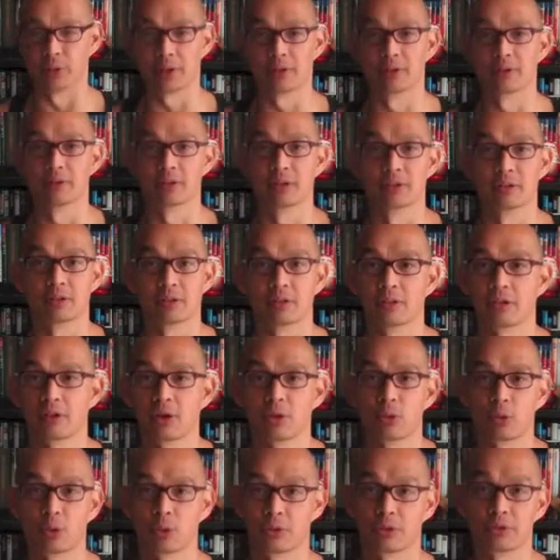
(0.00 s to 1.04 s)
weird or
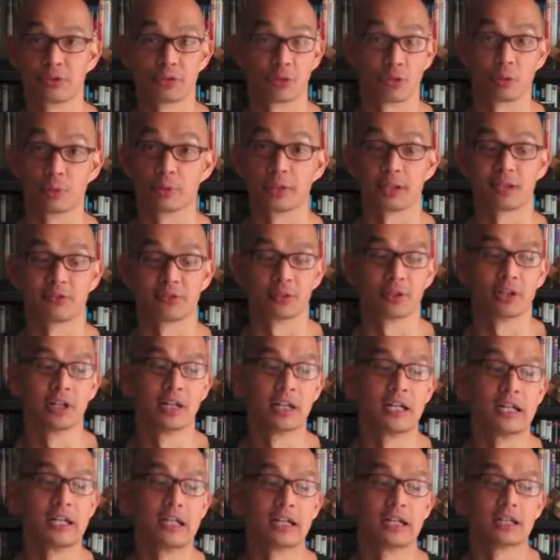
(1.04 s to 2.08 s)
hoarse or whatever,
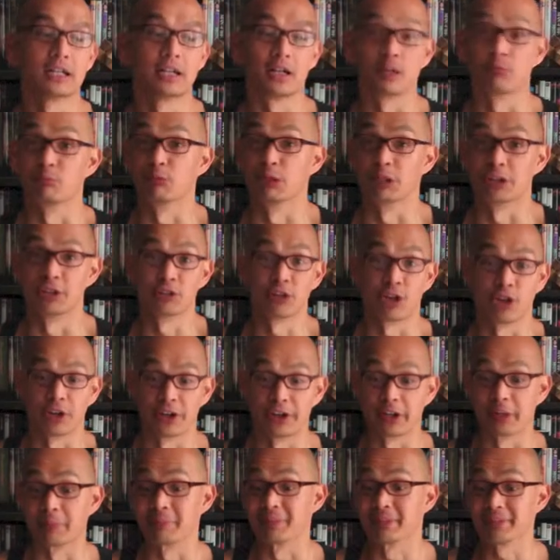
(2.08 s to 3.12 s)
I'm really
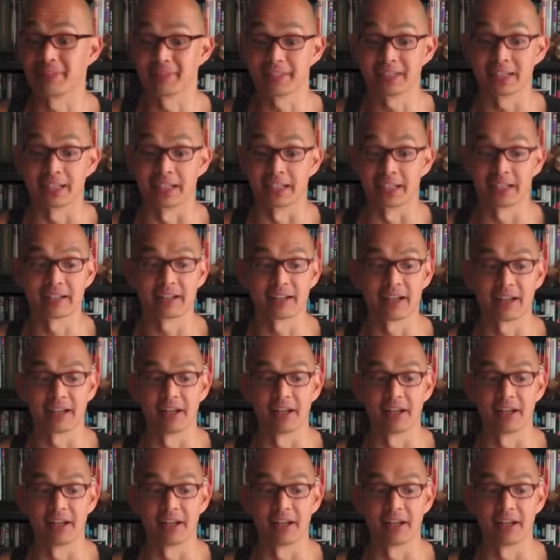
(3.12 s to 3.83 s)
sorry. I'm sick,